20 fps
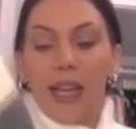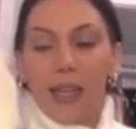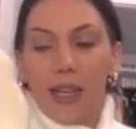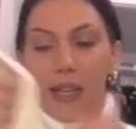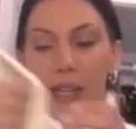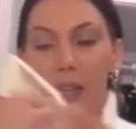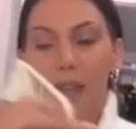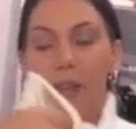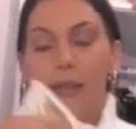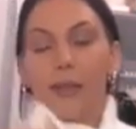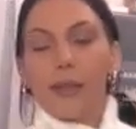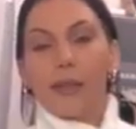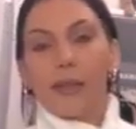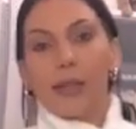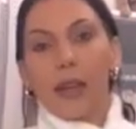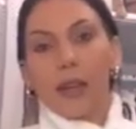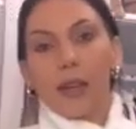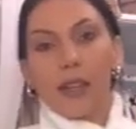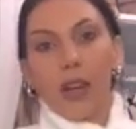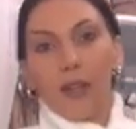it
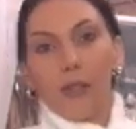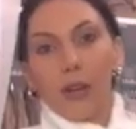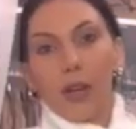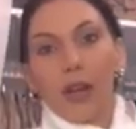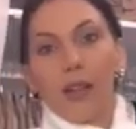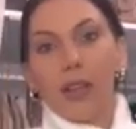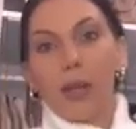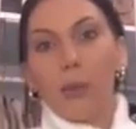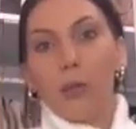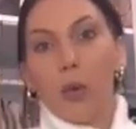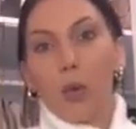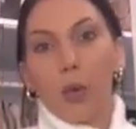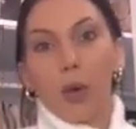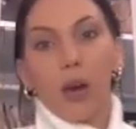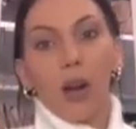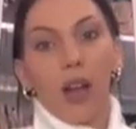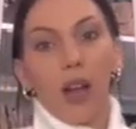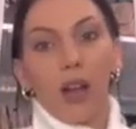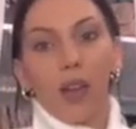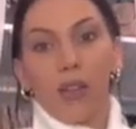is definitely
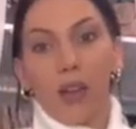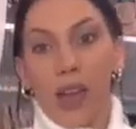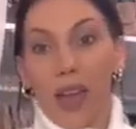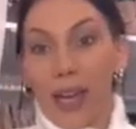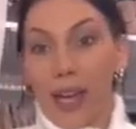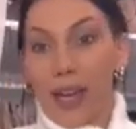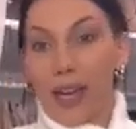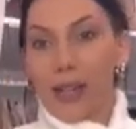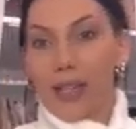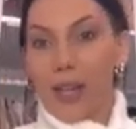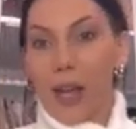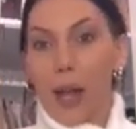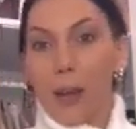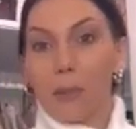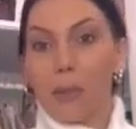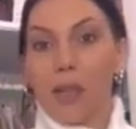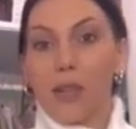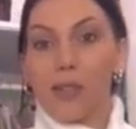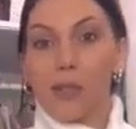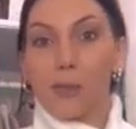more of a
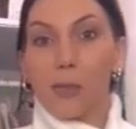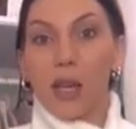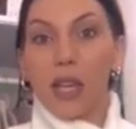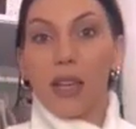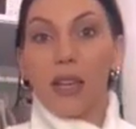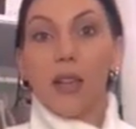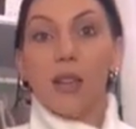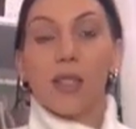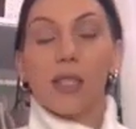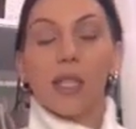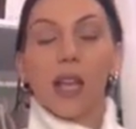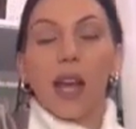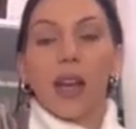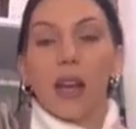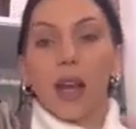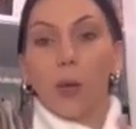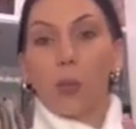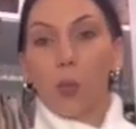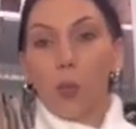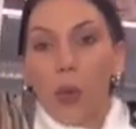timeless piece,
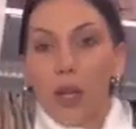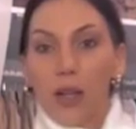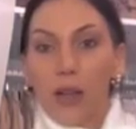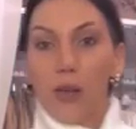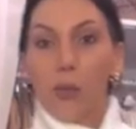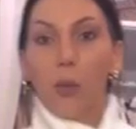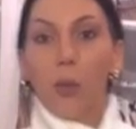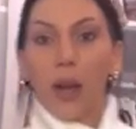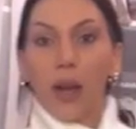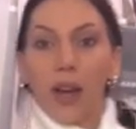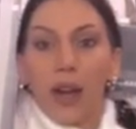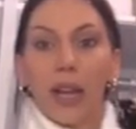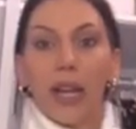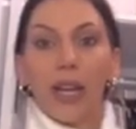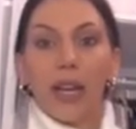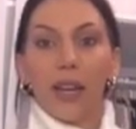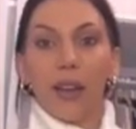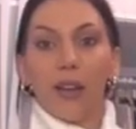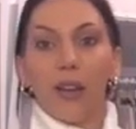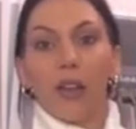and I will wear
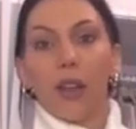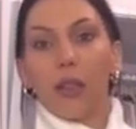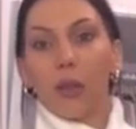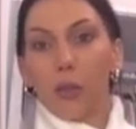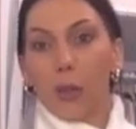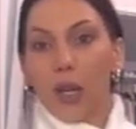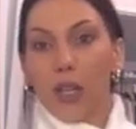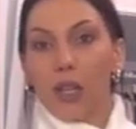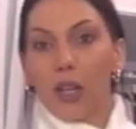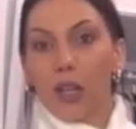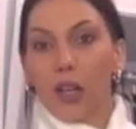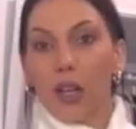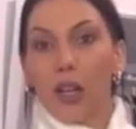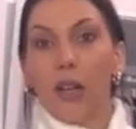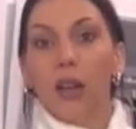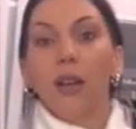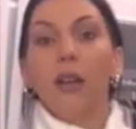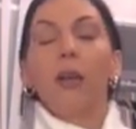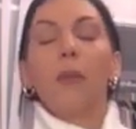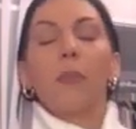it into the
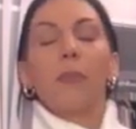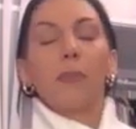winter,